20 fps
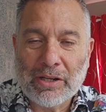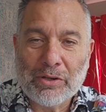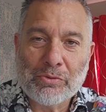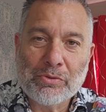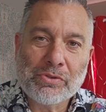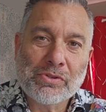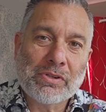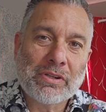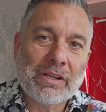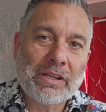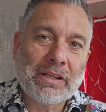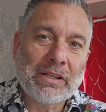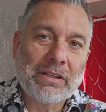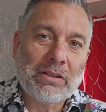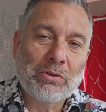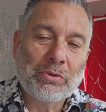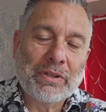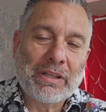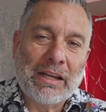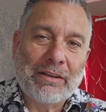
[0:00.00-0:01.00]
who was
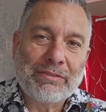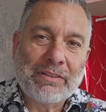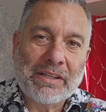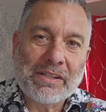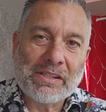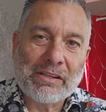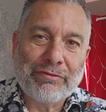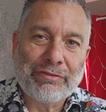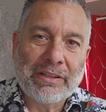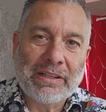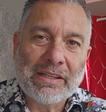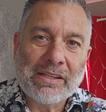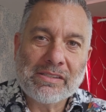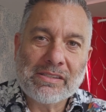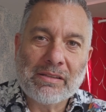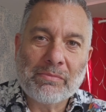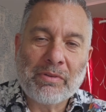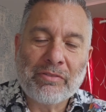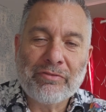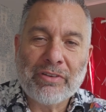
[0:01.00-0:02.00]
looking after his affairs,
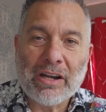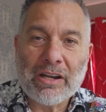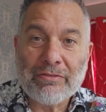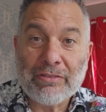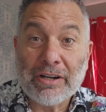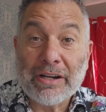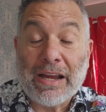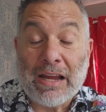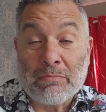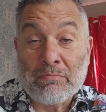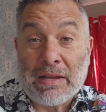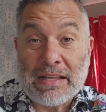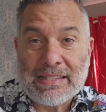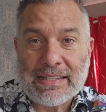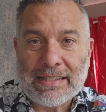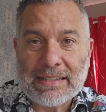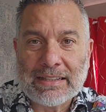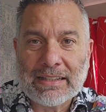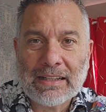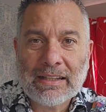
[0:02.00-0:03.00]
they've been very, very
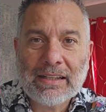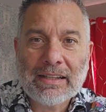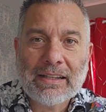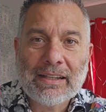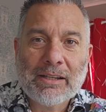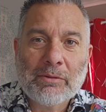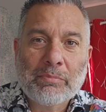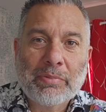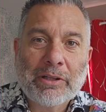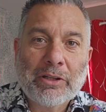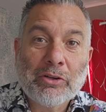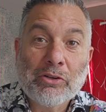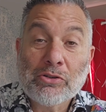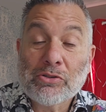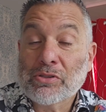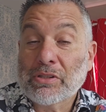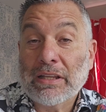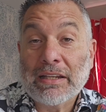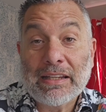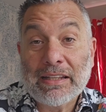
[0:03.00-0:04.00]
hermetic
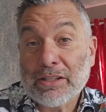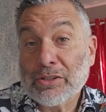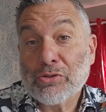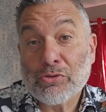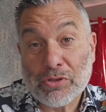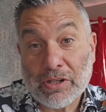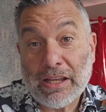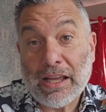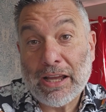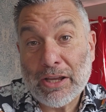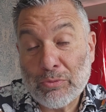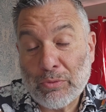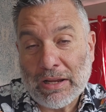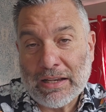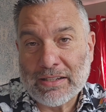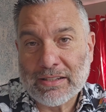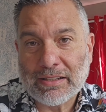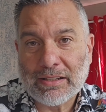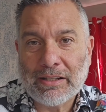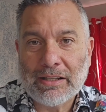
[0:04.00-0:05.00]
because they needed to see how it
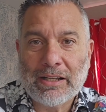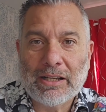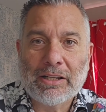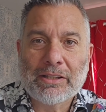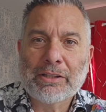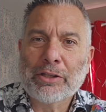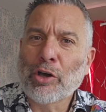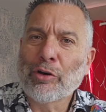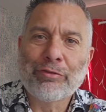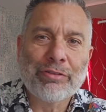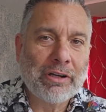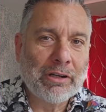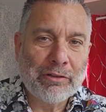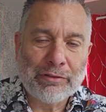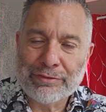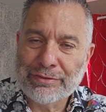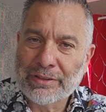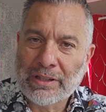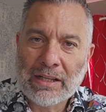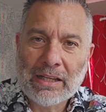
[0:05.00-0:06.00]
went, the offer
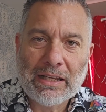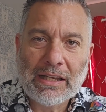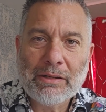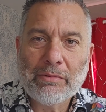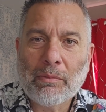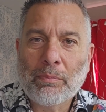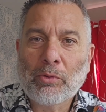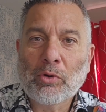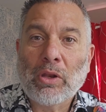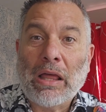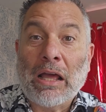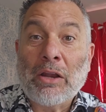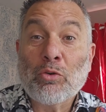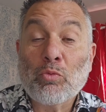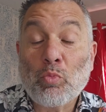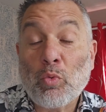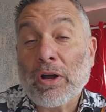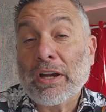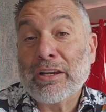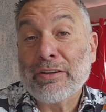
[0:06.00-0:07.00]
of Liverpool
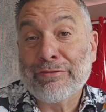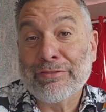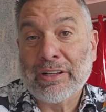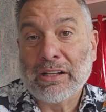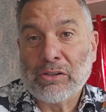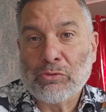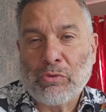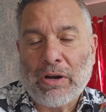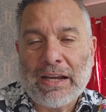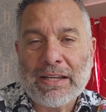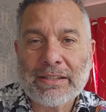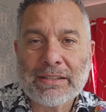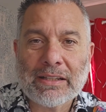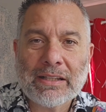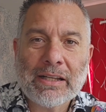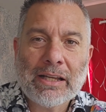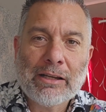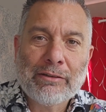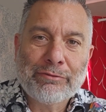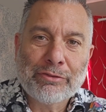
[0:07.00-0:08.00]
and what it felt right
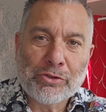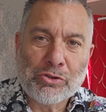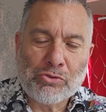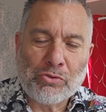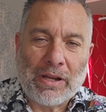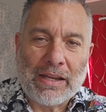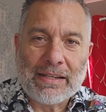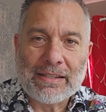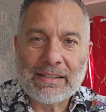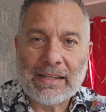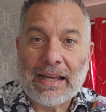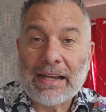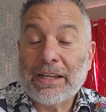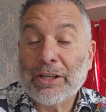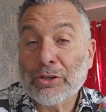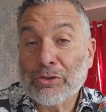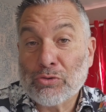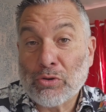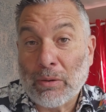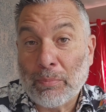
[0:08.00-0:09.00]
for Trent. And it
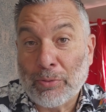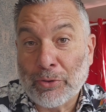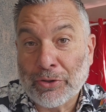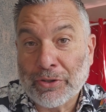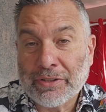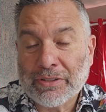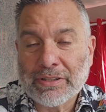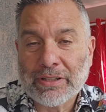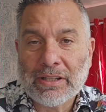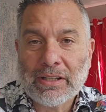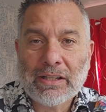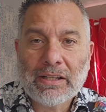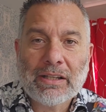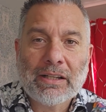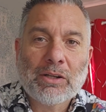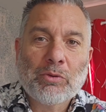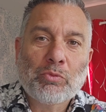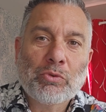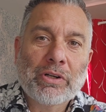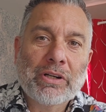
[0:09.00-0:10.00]
got to a point
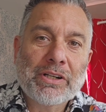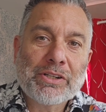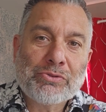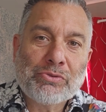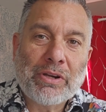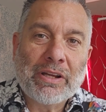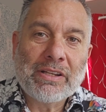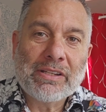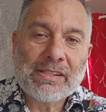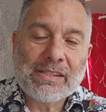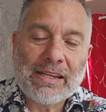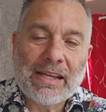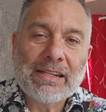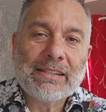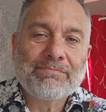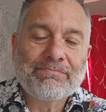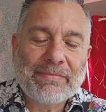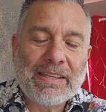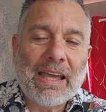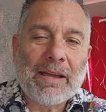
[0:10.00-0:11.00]
where Trent
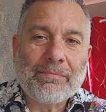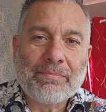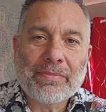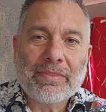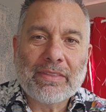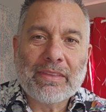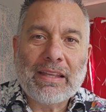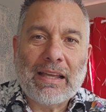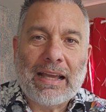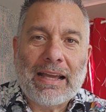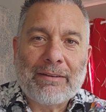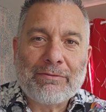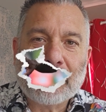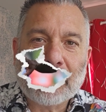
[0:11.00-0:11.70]
said, yeah, I have